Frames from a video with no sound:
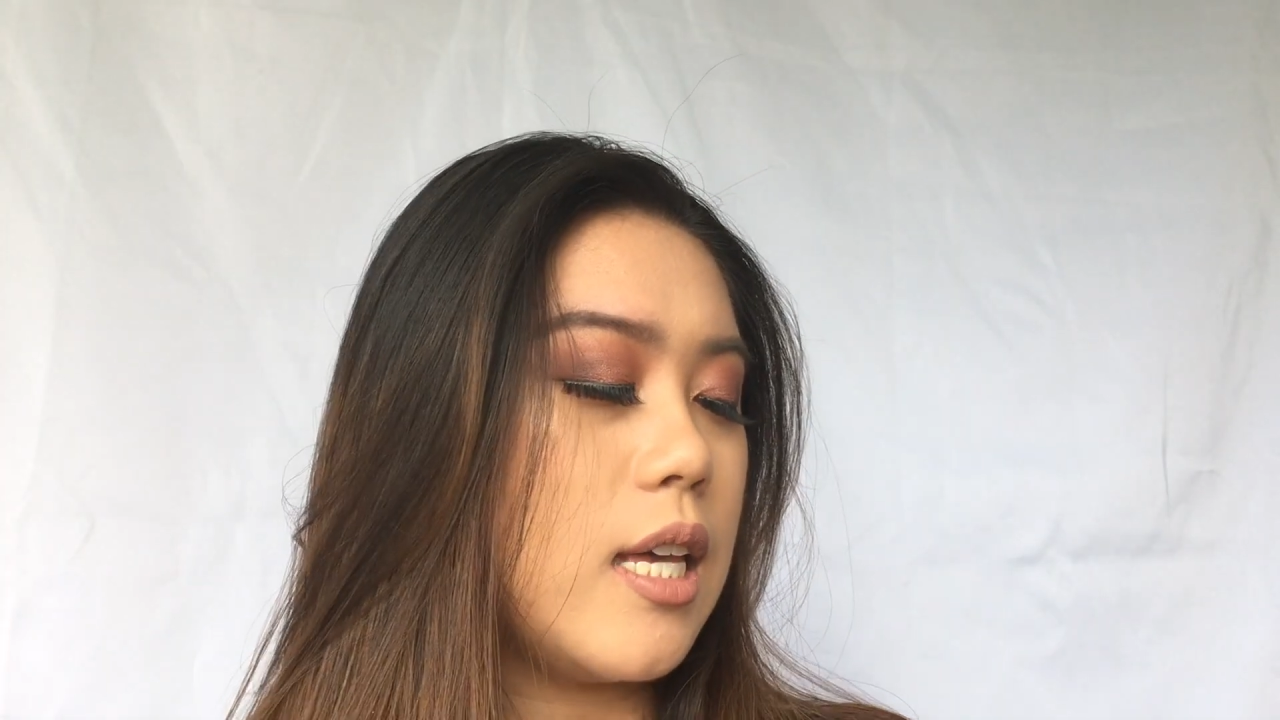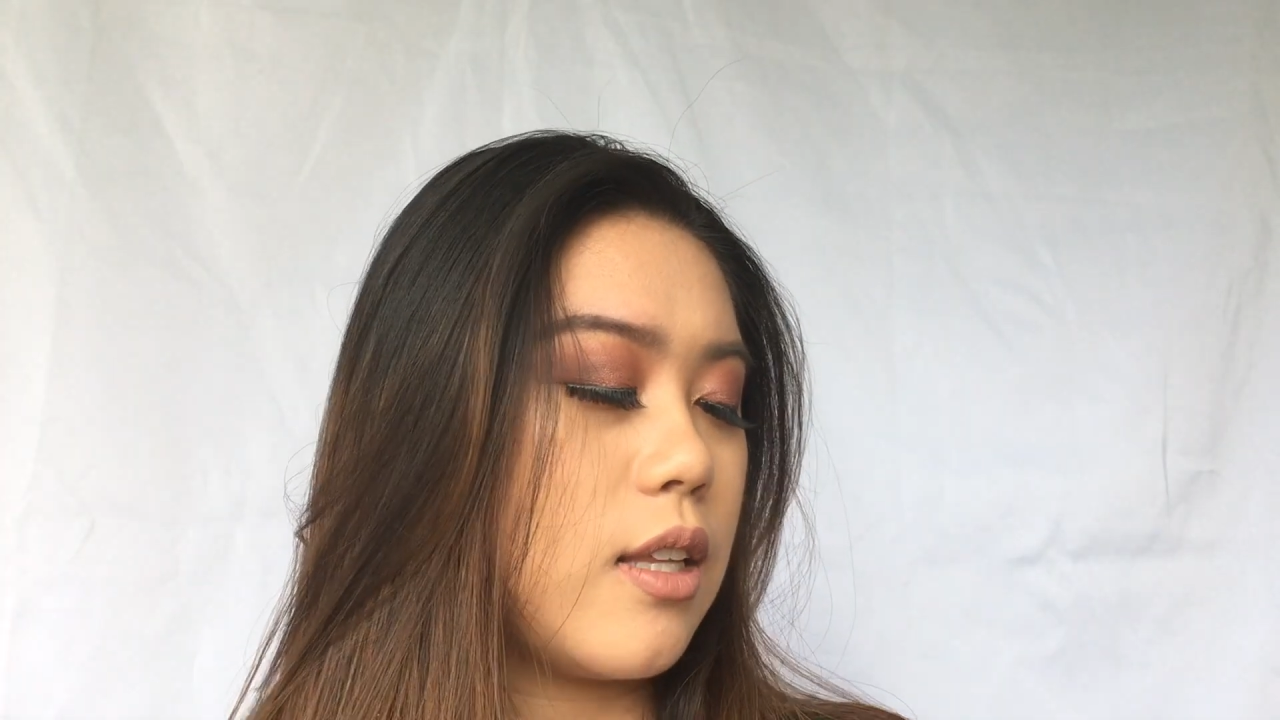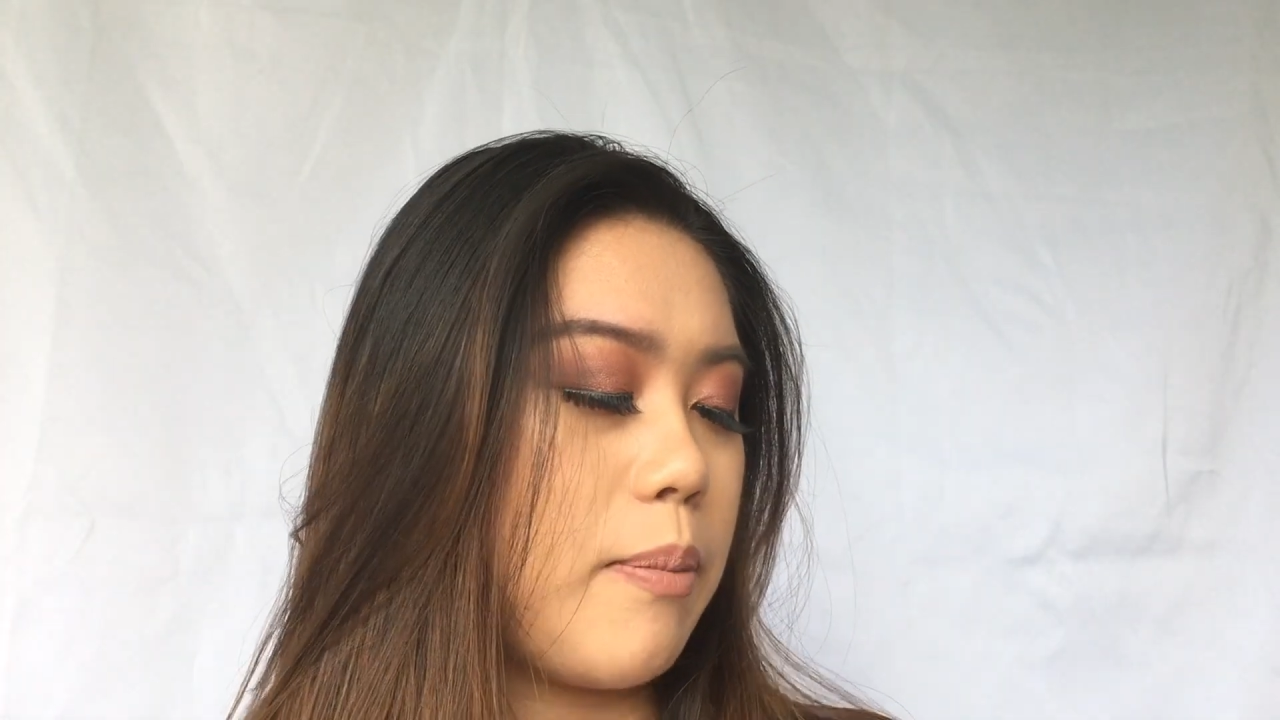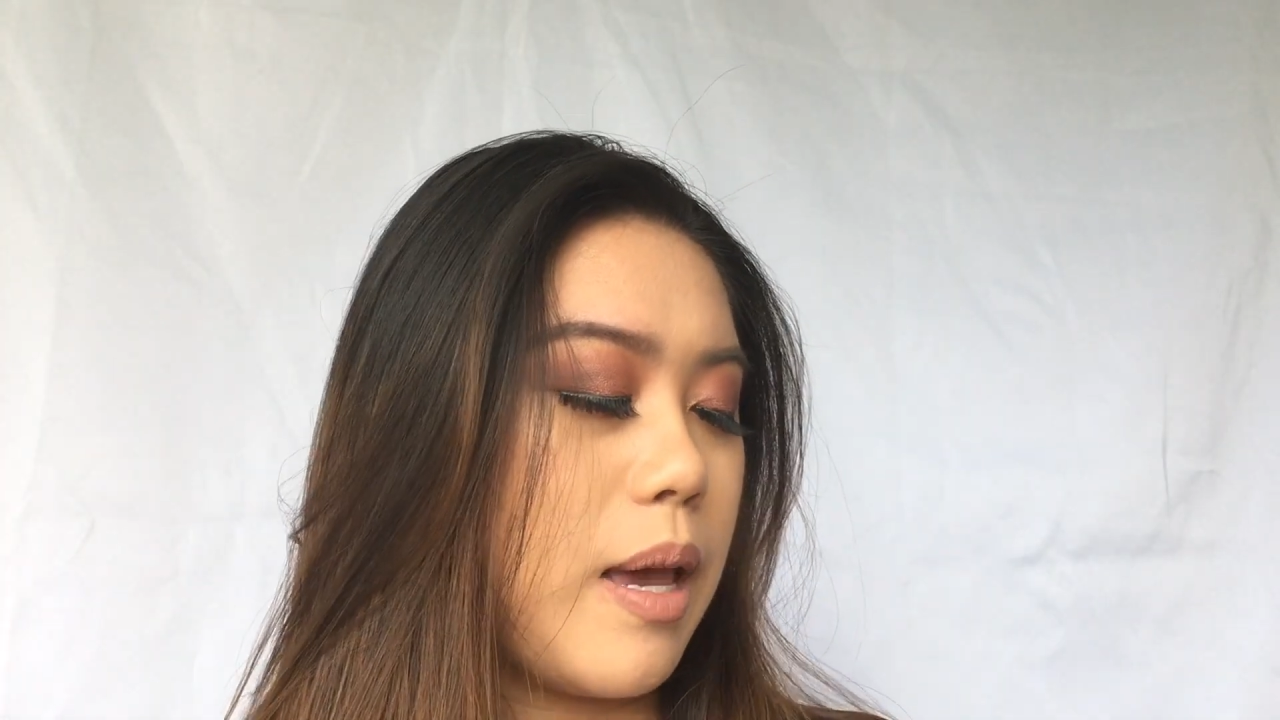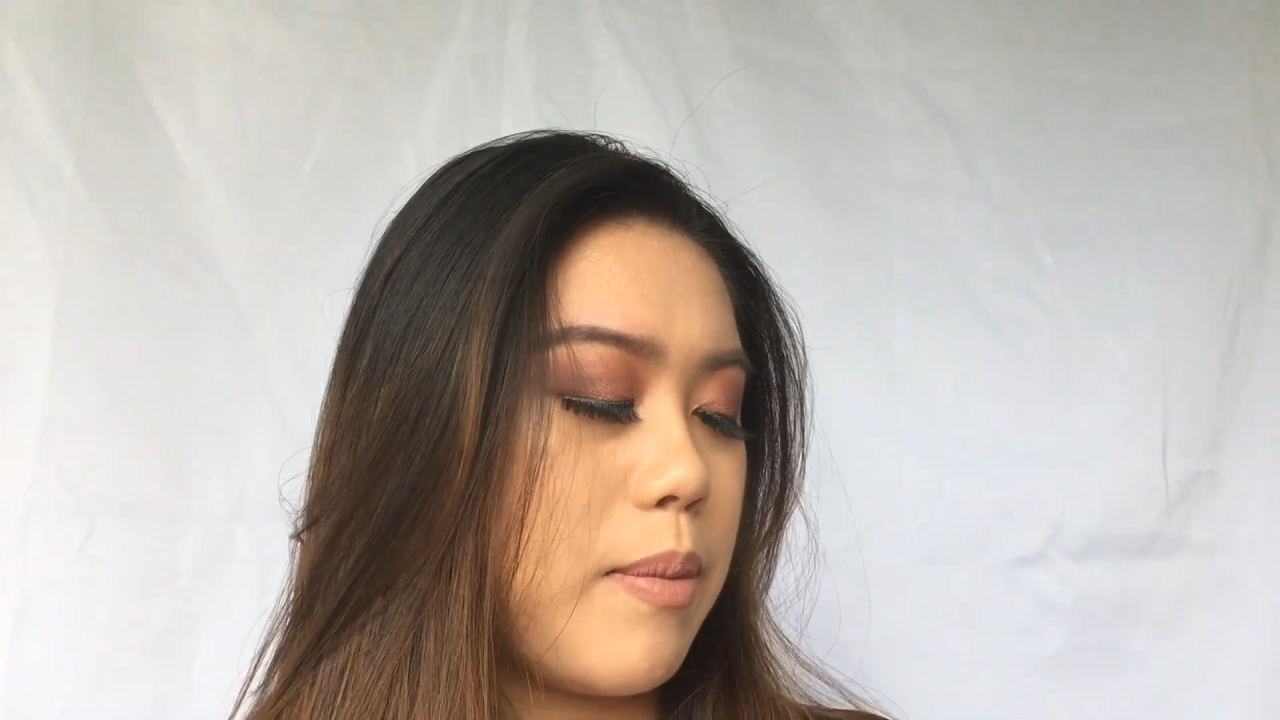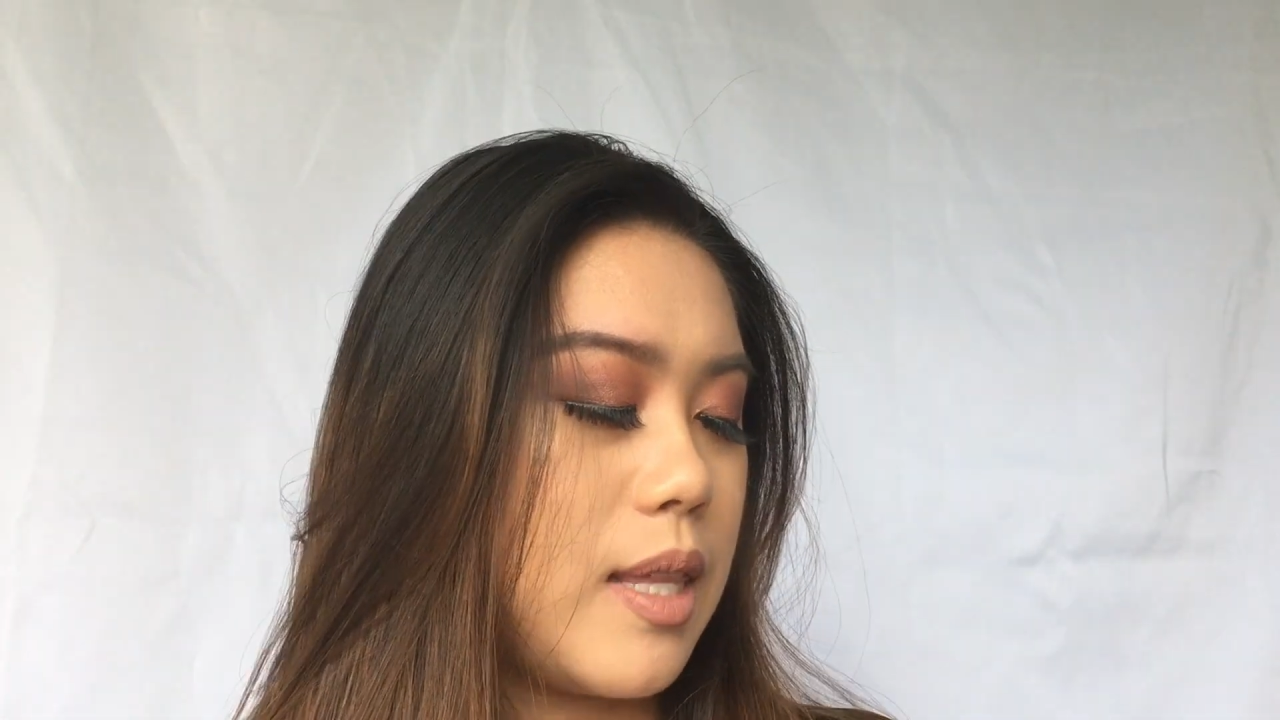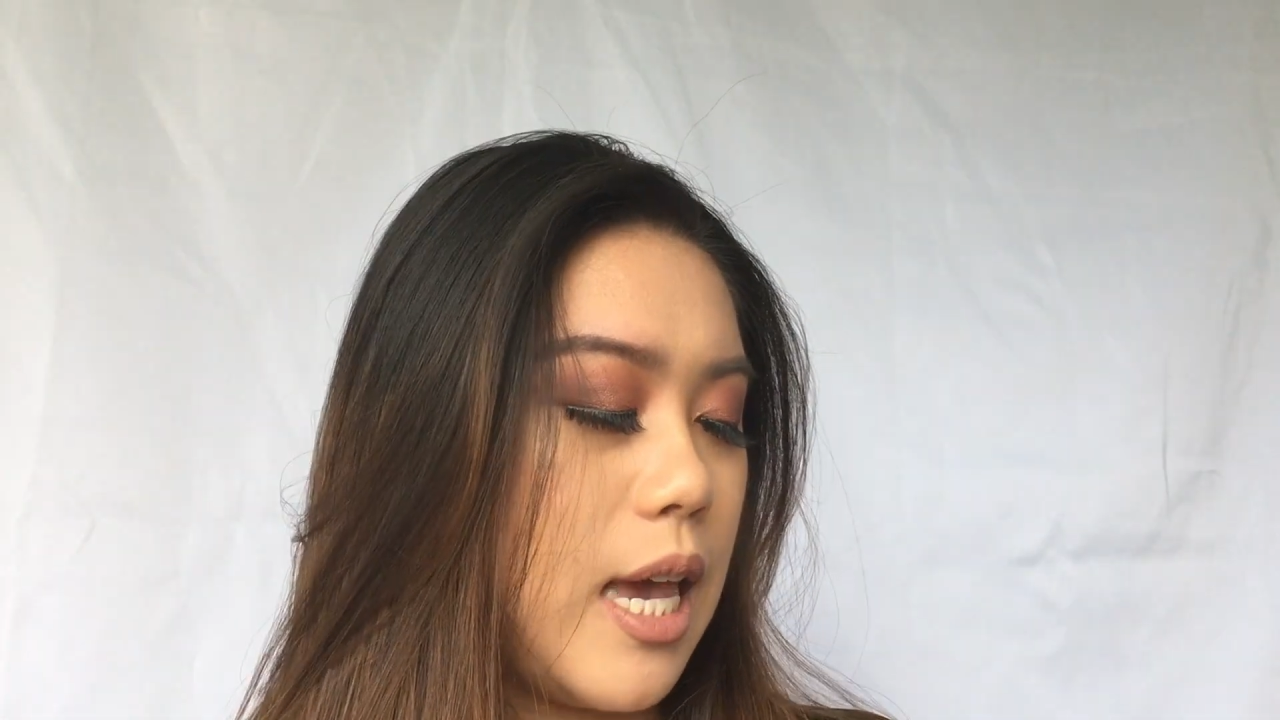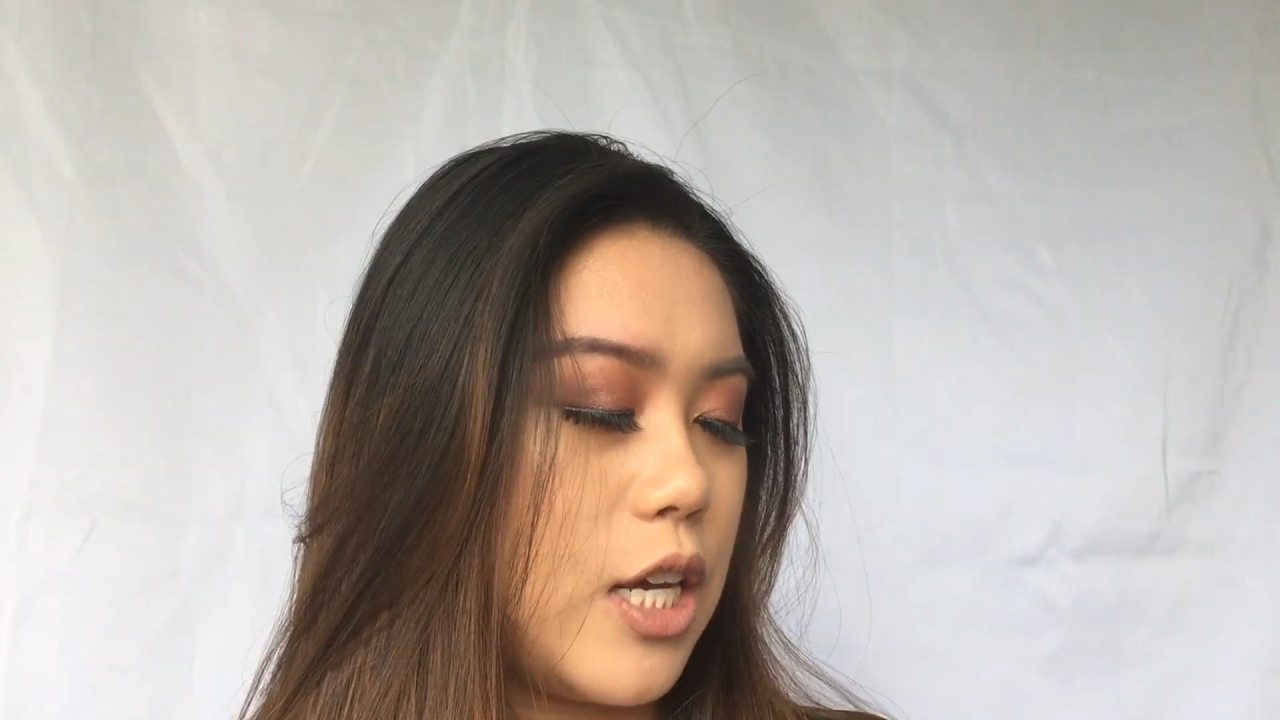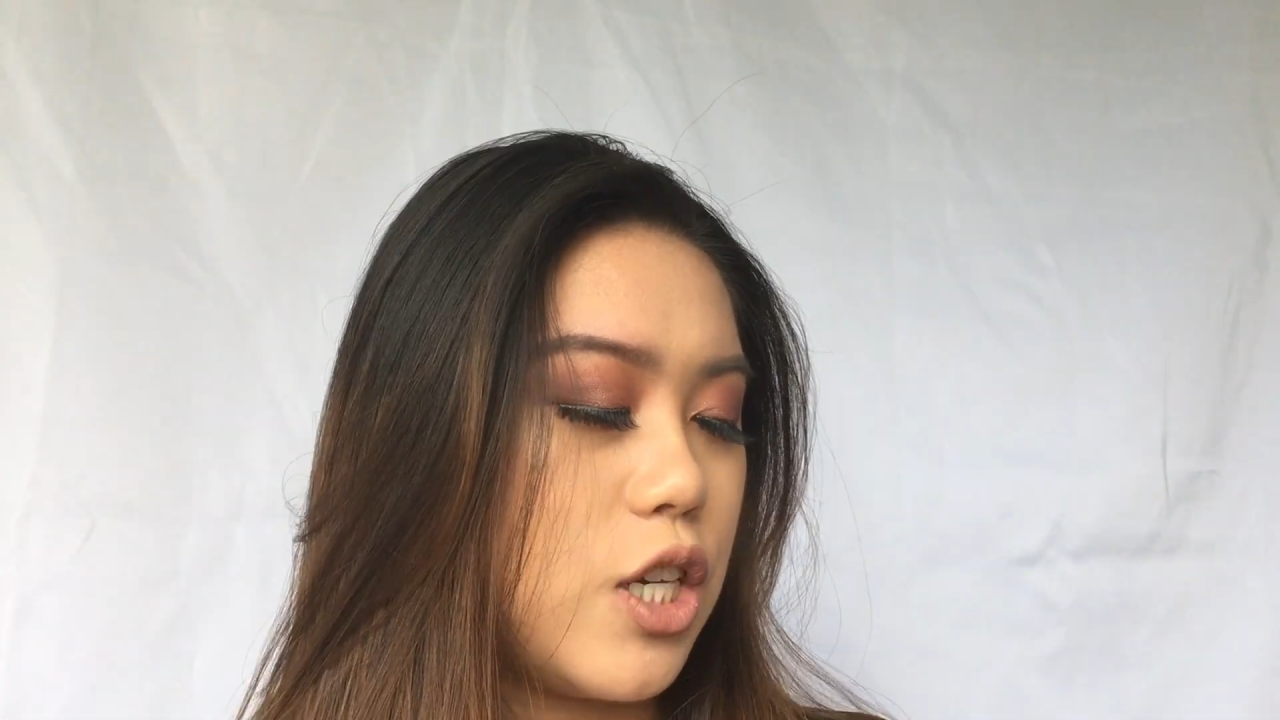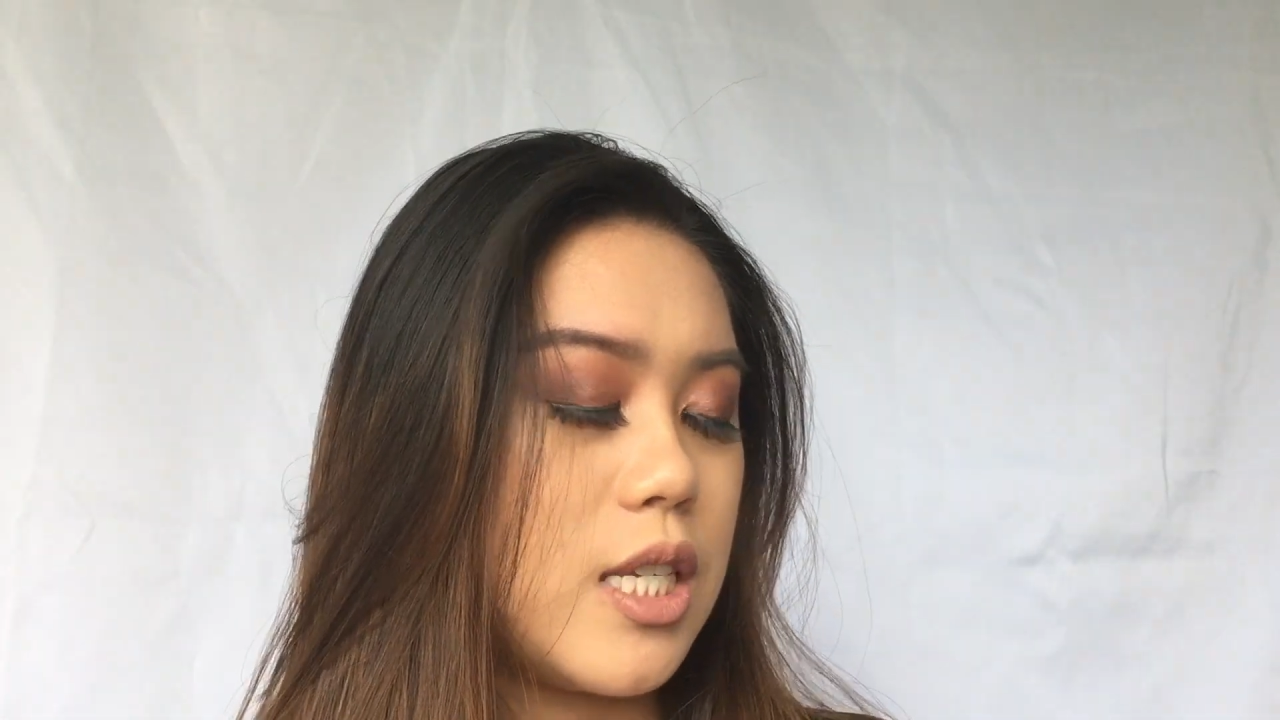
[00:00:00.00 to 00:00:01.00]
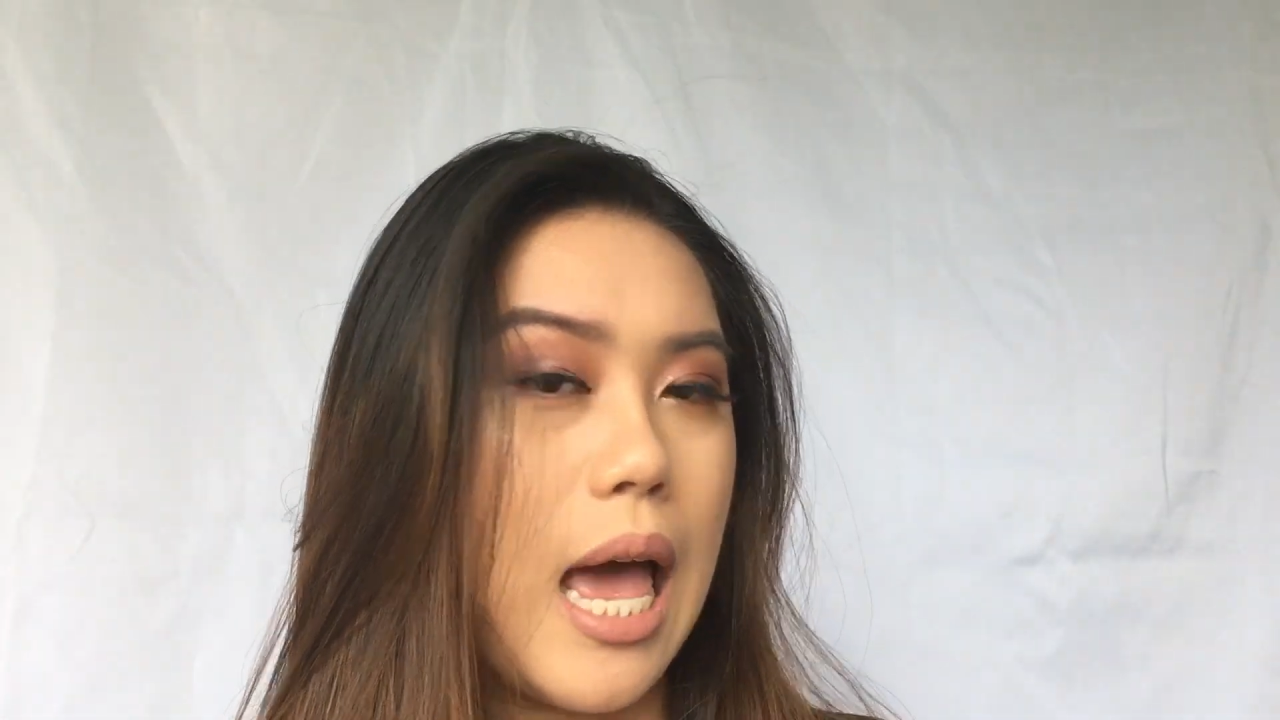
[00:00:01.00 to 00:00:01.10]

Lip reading: the pigmentation is